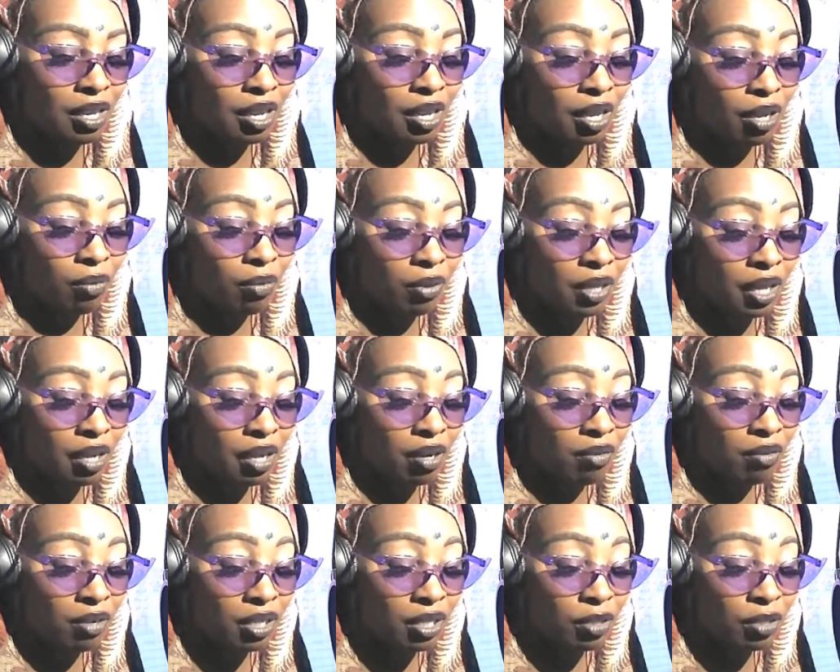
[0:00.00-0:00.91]
And with
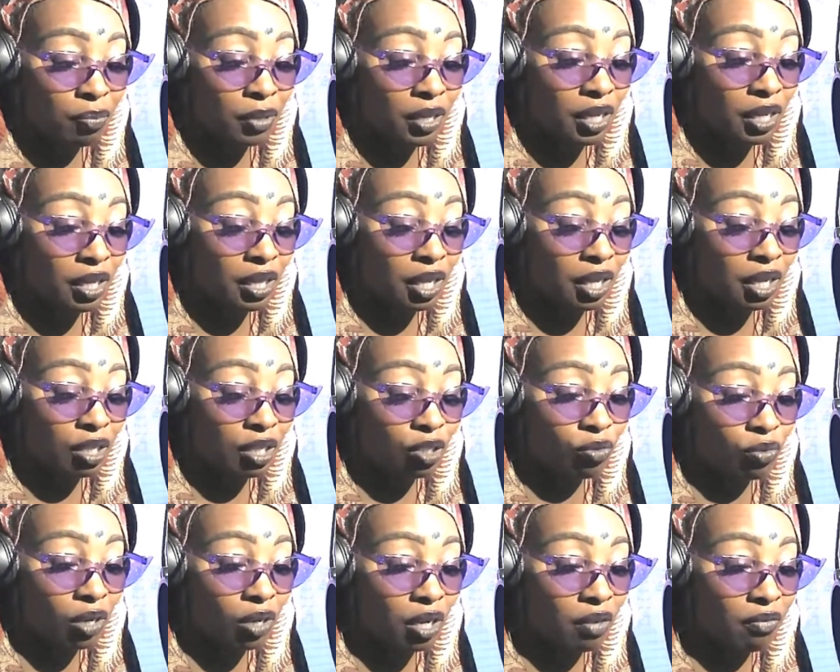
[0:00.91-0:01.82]
Aries being that
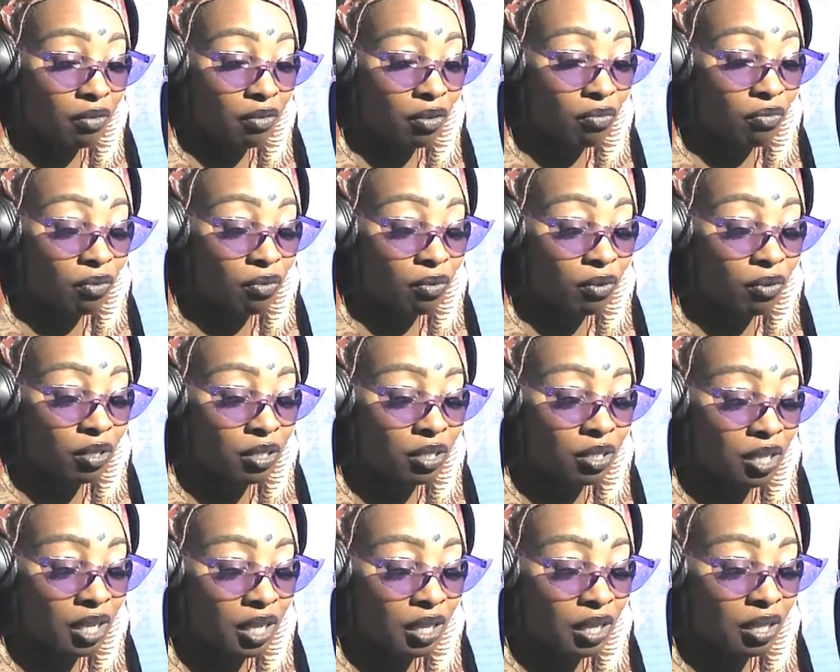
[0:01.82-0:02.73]
driving force,
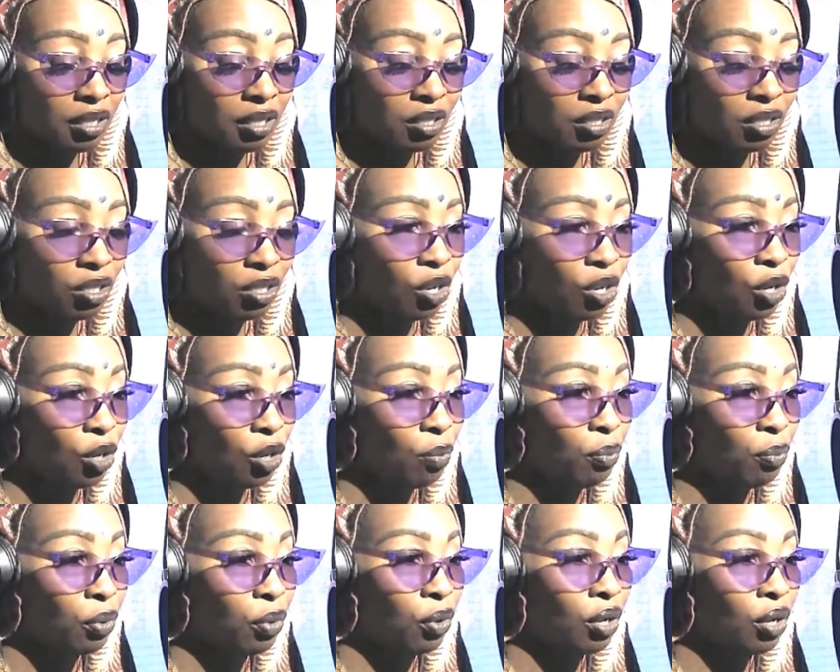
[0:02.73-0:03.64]
this is going to
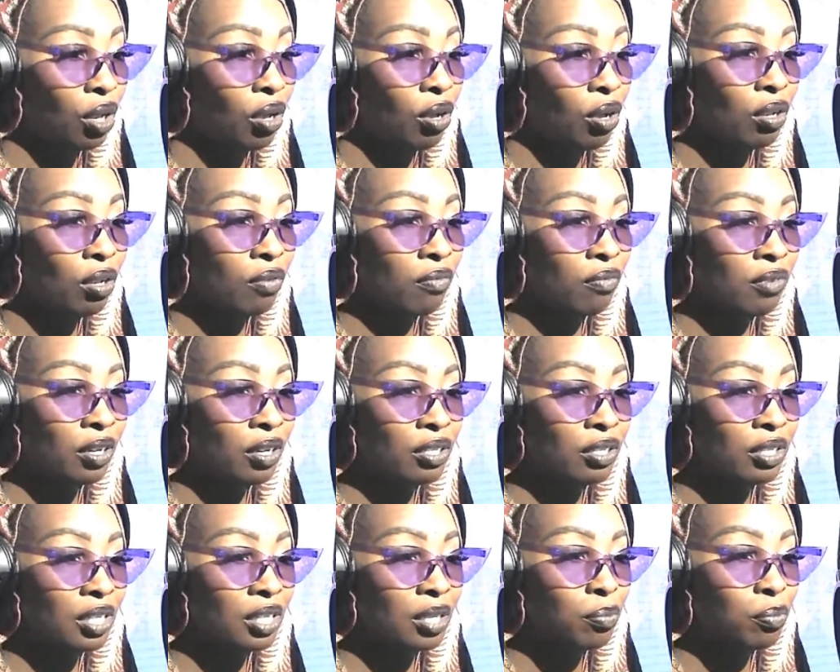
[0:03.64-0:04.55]
pull all of our
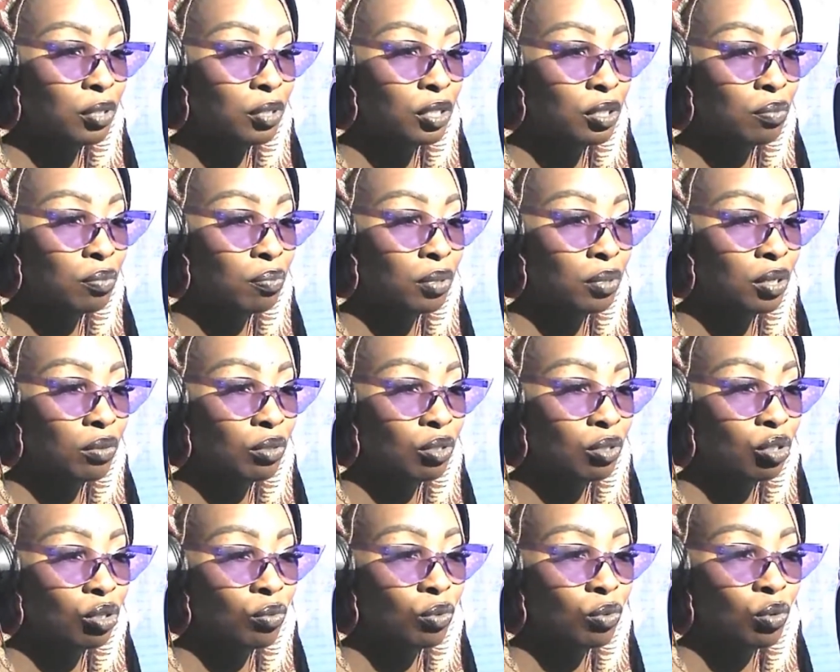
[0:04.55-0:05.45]
deepest
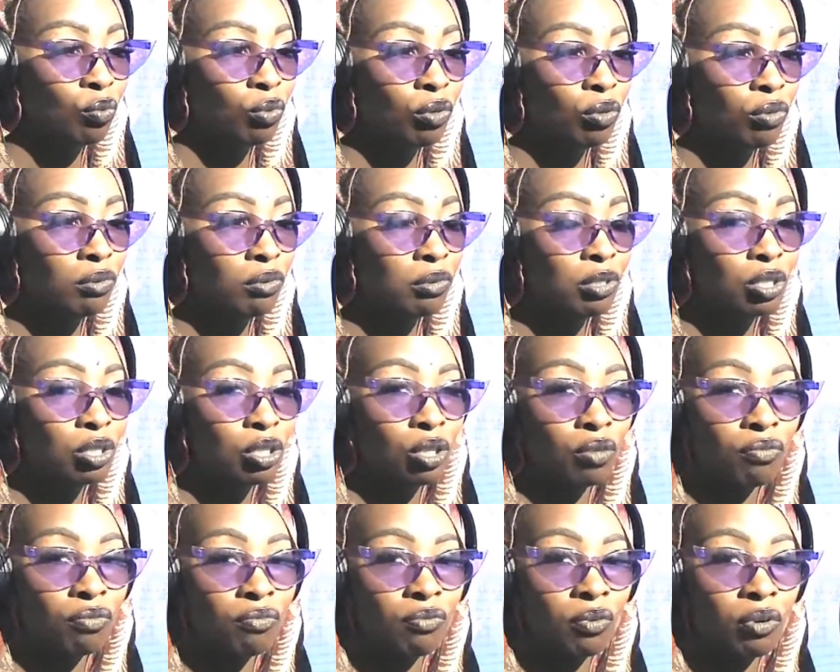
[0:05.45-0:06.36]
spiritual wounds to
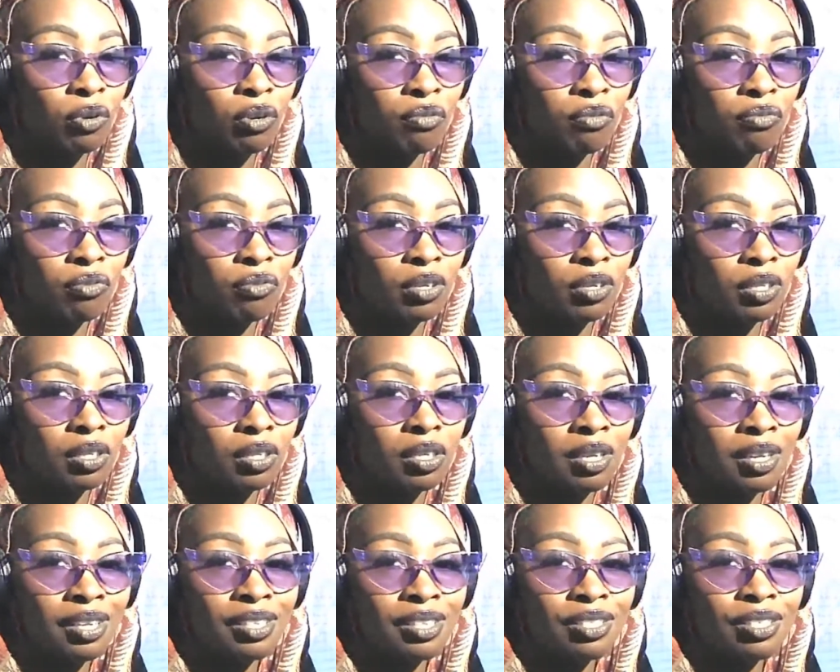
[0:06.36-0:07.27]
the forefront,
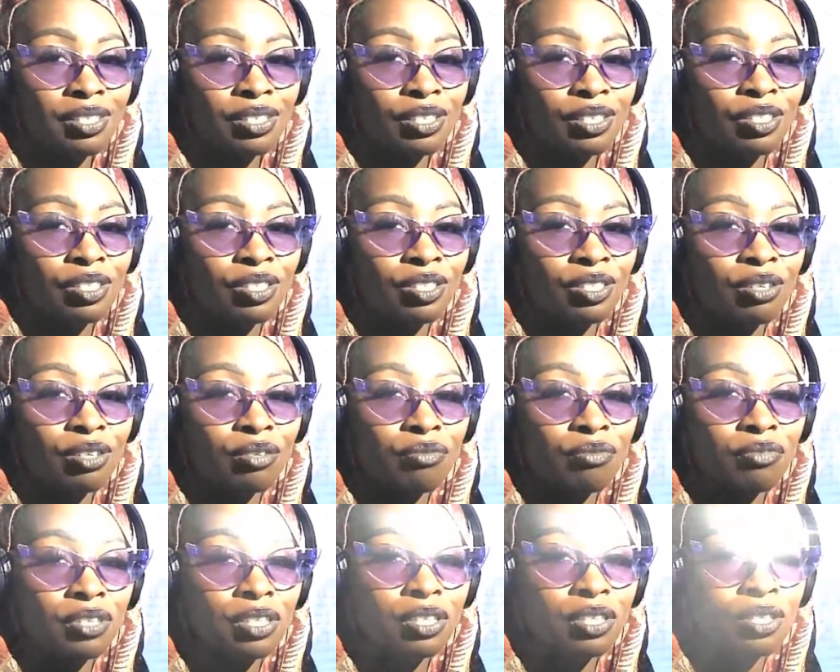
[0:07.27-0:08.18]
to the
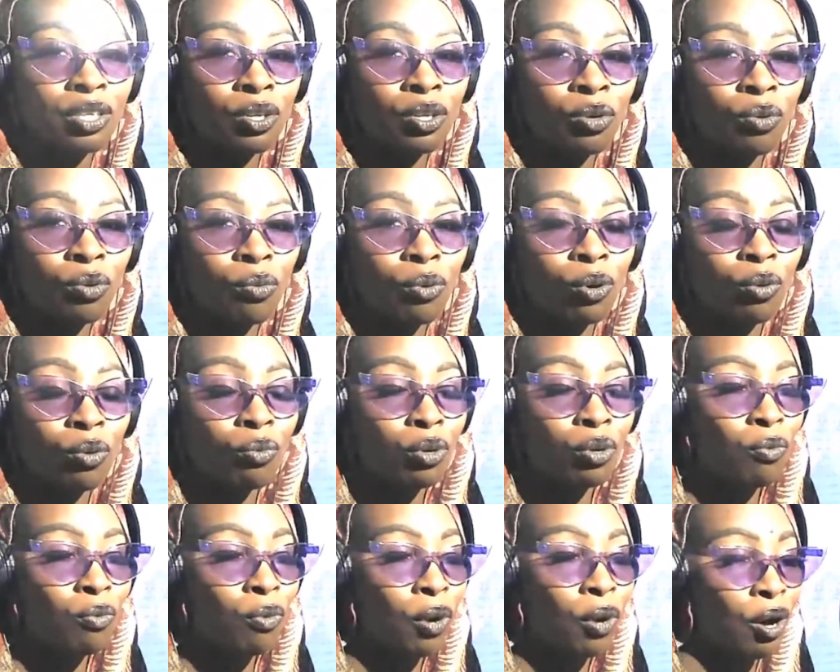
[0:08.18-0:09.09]
surface, where we
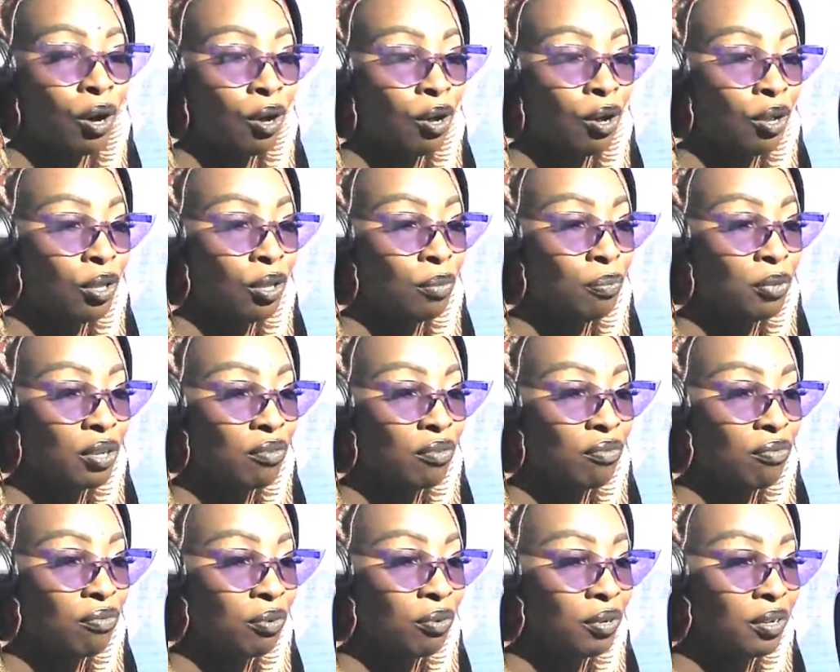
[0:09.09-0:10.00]
will all be
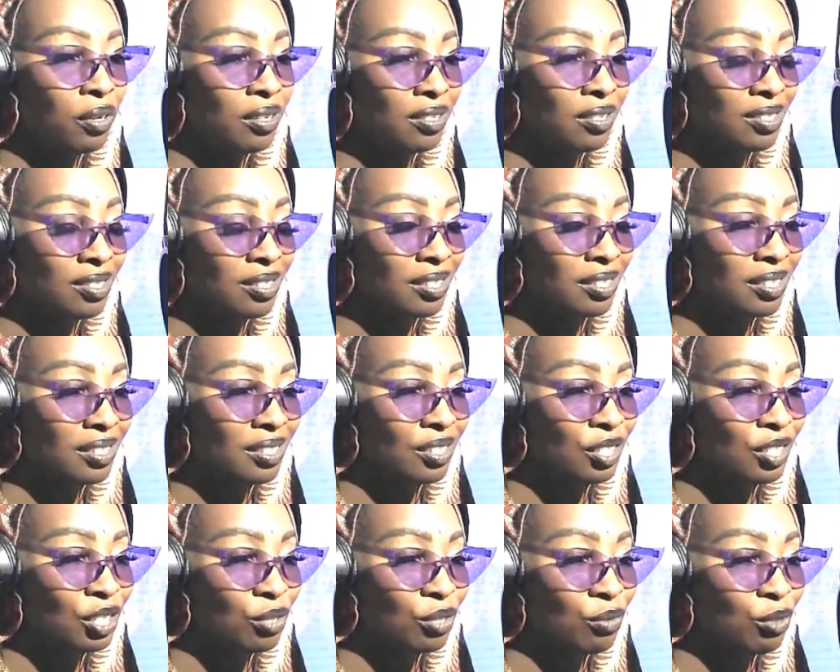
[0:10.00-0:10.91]
forced
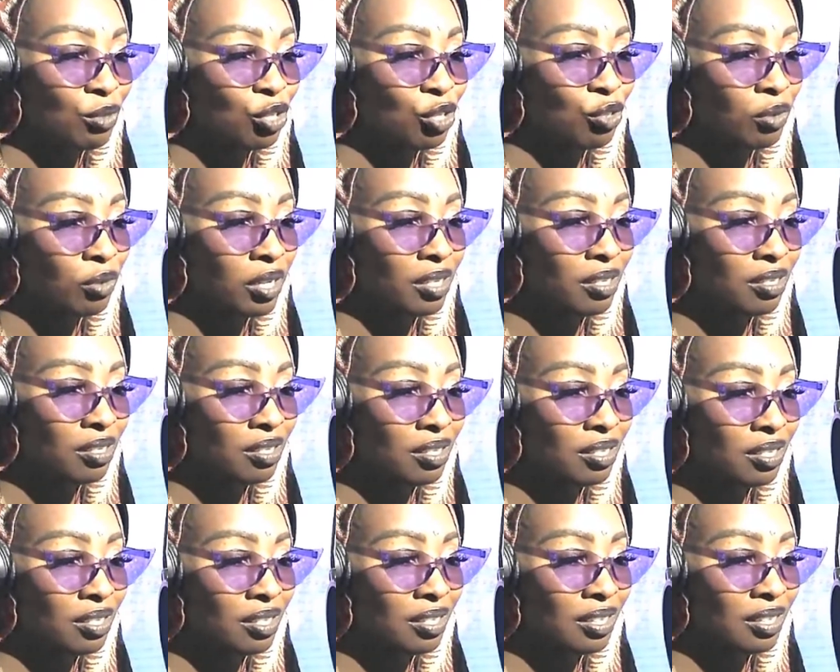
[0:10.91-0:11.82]
to
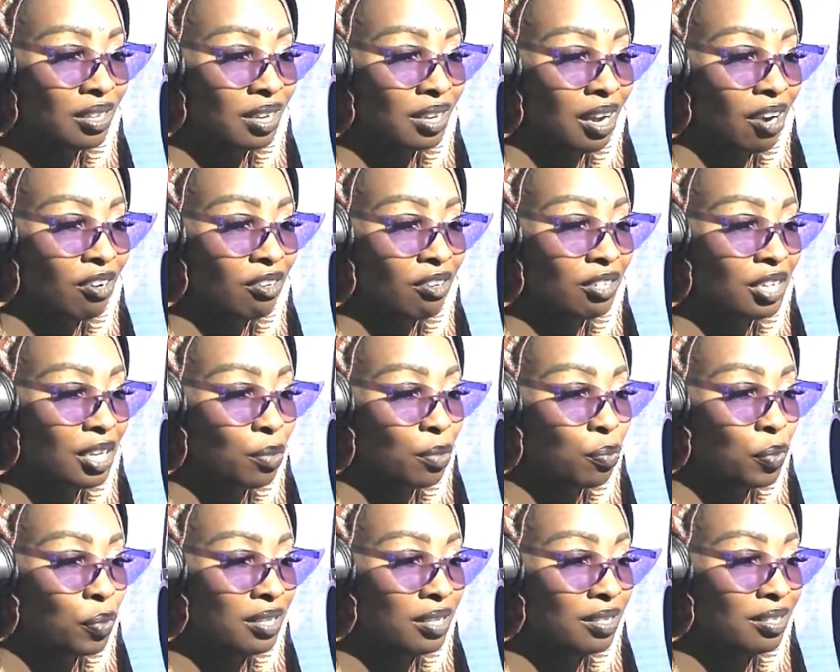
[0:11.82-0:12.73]
address our
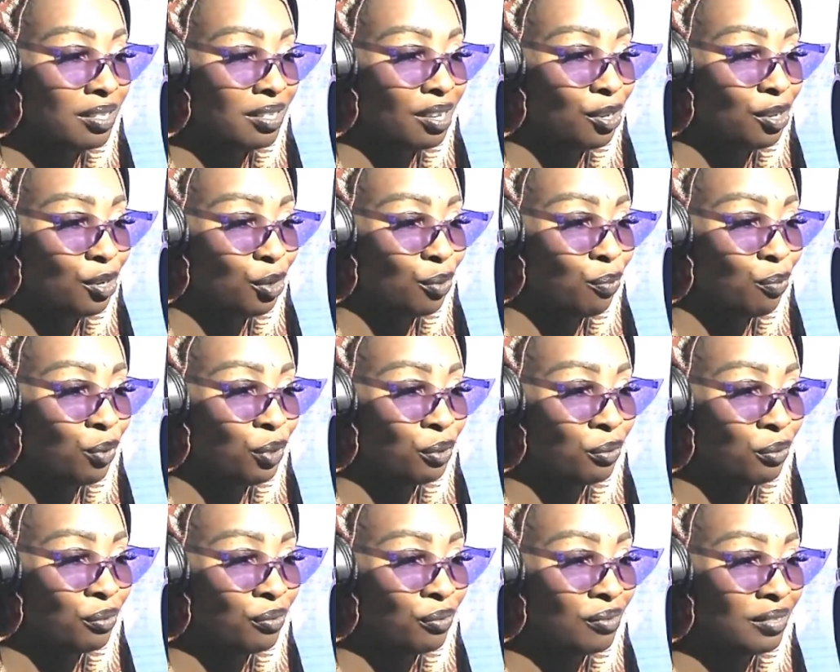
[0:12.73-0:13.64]
deepest inner
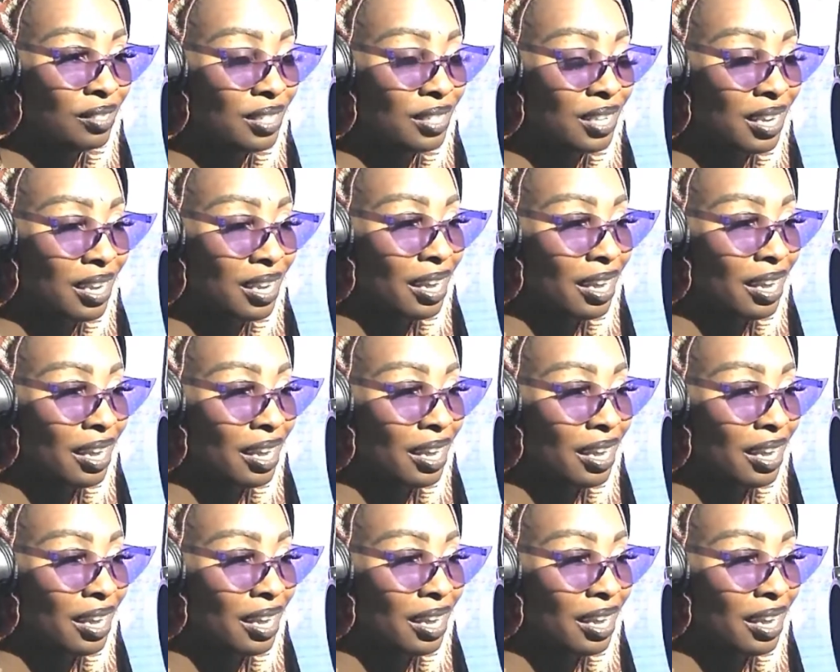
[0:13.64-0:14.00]
wounds.